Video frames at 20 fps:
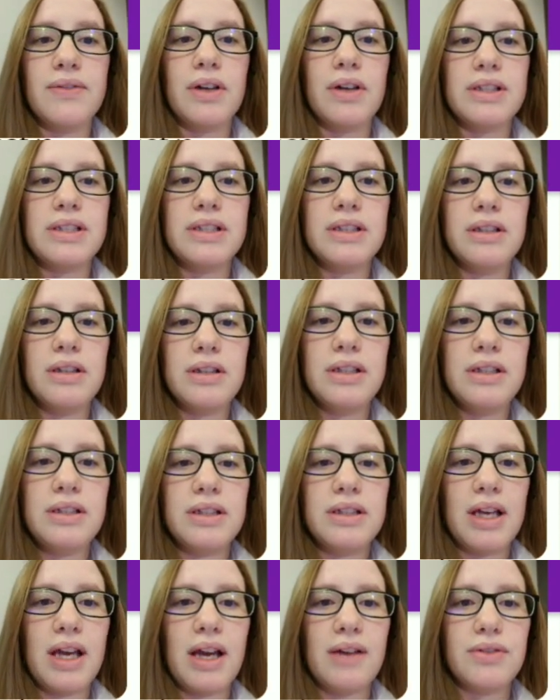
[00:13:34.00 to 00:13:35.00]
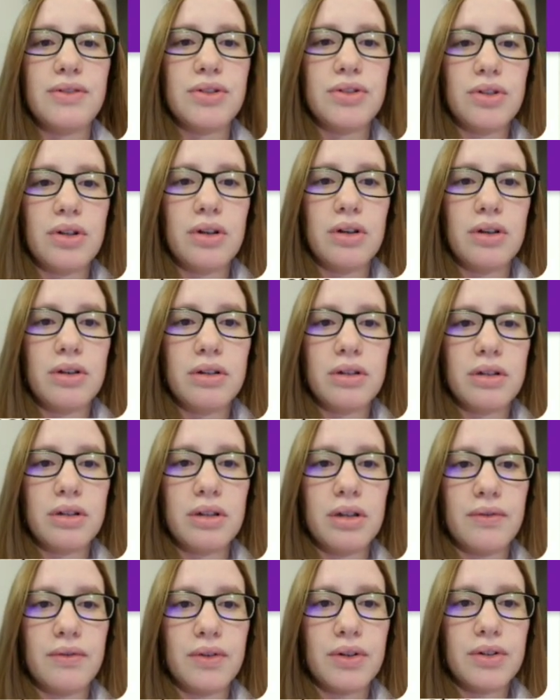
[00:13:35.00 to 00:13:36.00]
hostility, to have strong
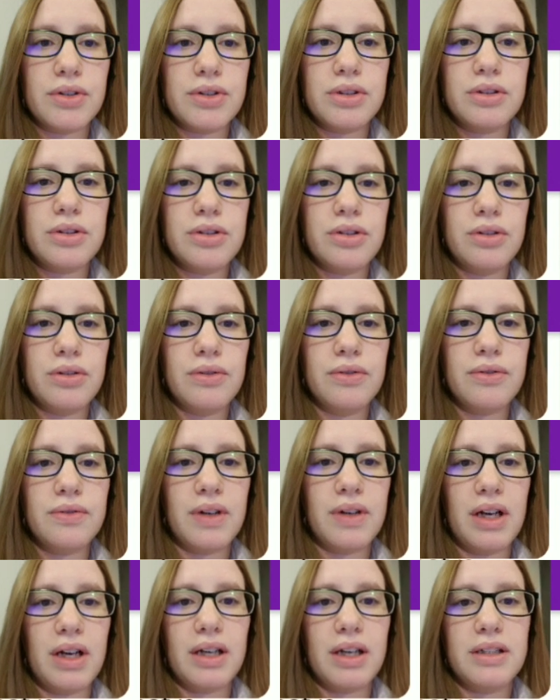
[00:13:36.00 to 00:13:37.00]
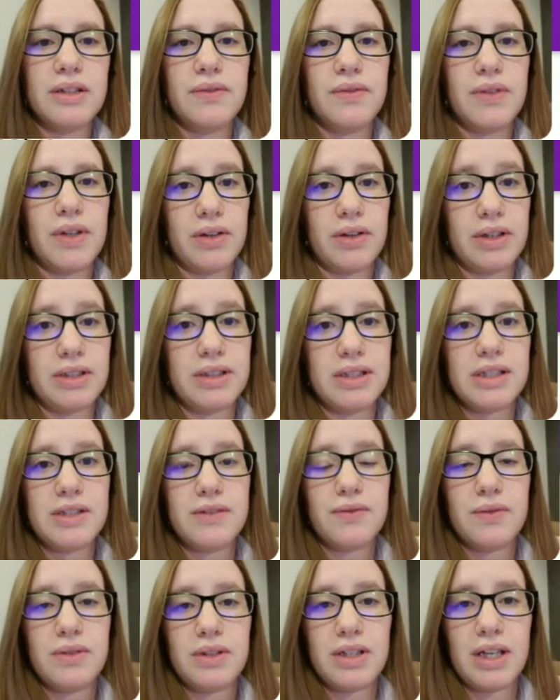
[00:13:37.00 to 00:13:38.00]
aversion to, find very
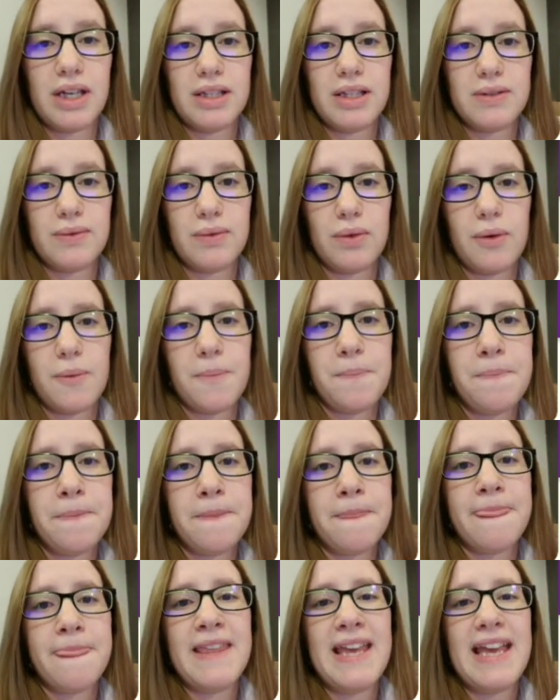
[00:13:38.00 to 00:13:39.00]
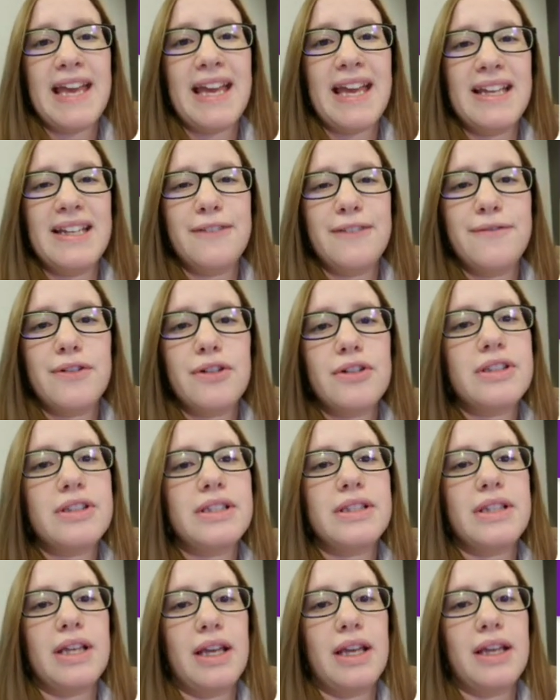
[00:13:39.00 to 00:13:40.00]
distasteful. And if you're
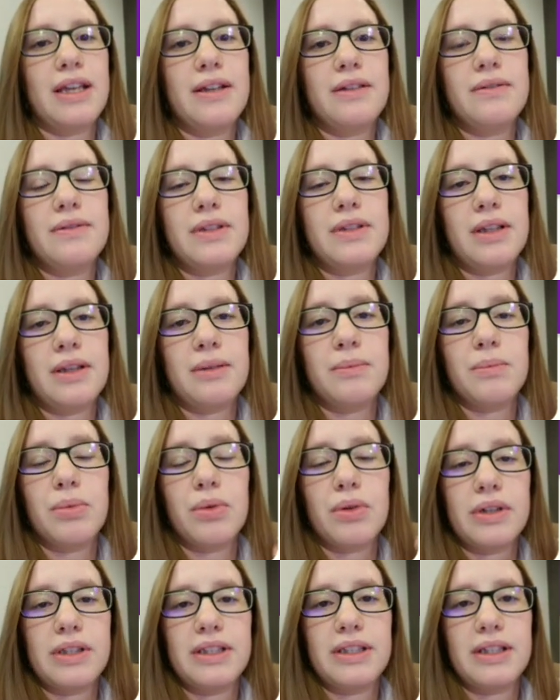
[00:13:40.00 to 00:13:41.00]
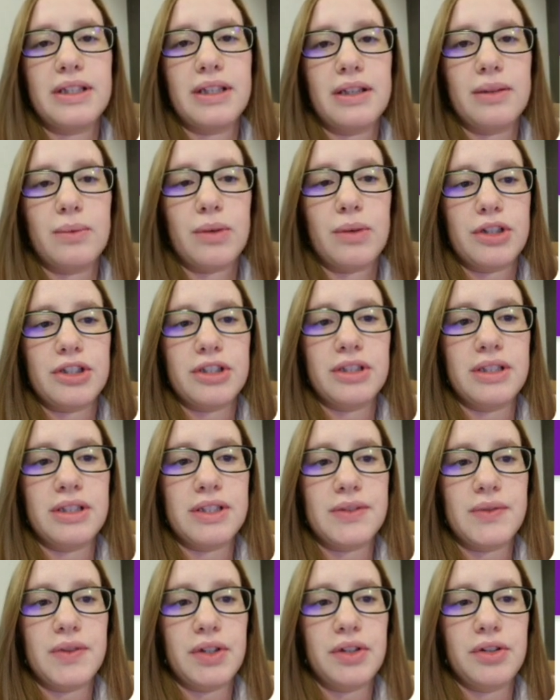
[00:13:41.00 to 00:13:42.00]
saved and born again watching
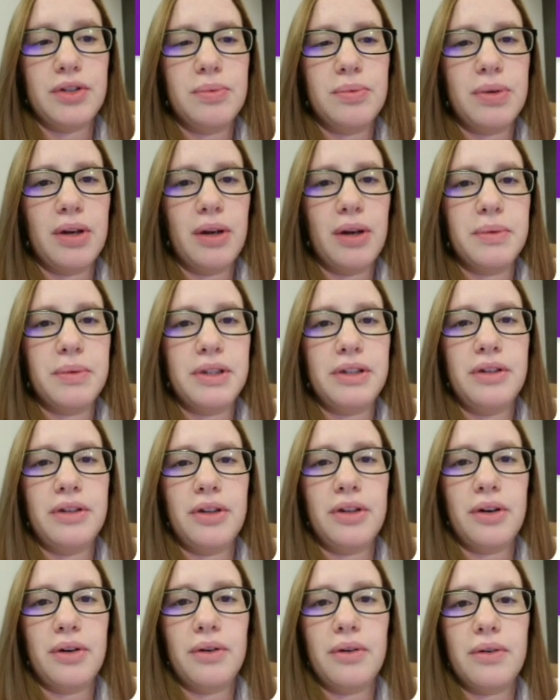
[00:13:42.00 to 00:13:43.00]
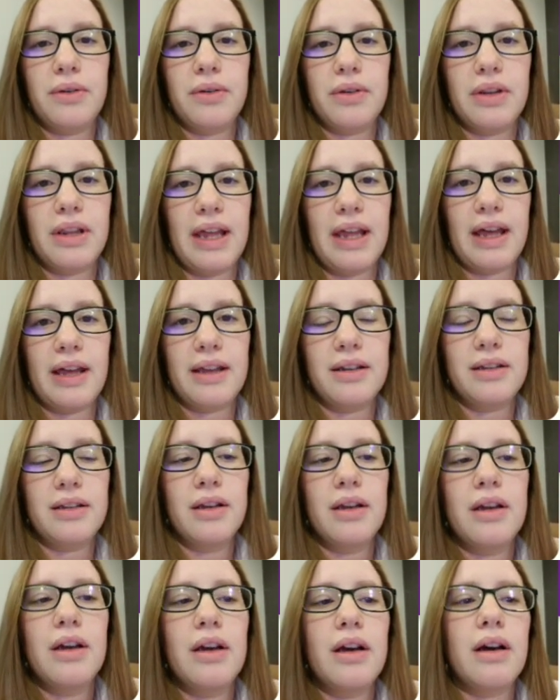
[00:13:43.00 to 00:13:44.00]
this video, you probably know that
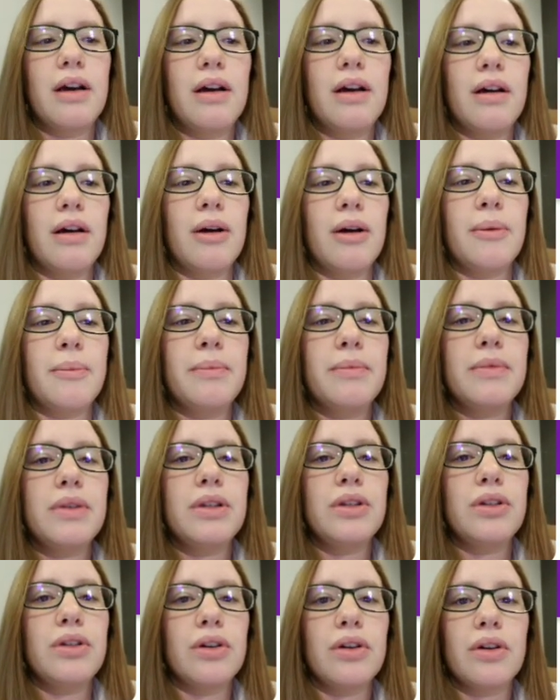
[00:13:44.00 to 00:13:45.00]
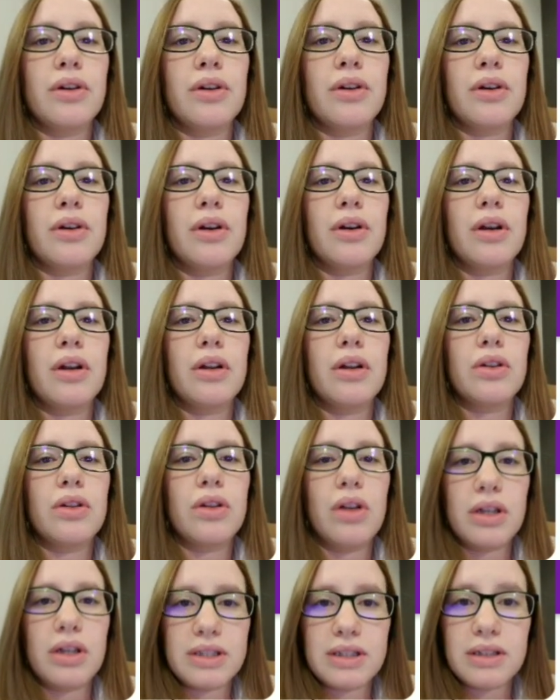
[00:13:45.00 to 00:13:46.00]
your
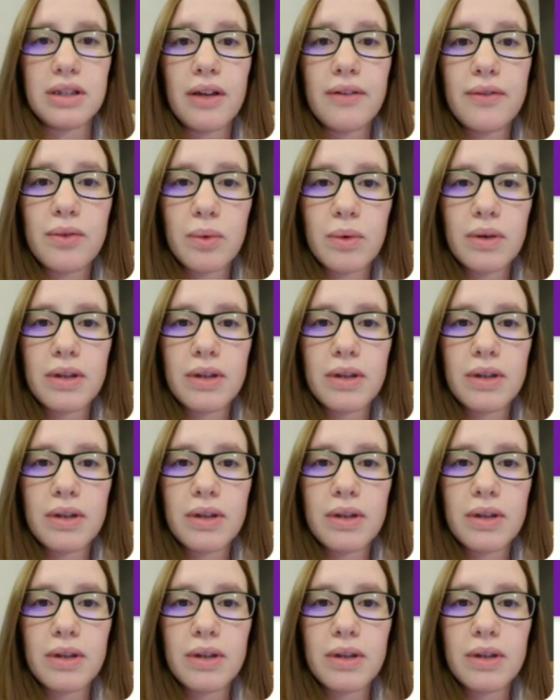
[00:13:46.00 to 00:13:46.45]
lost loved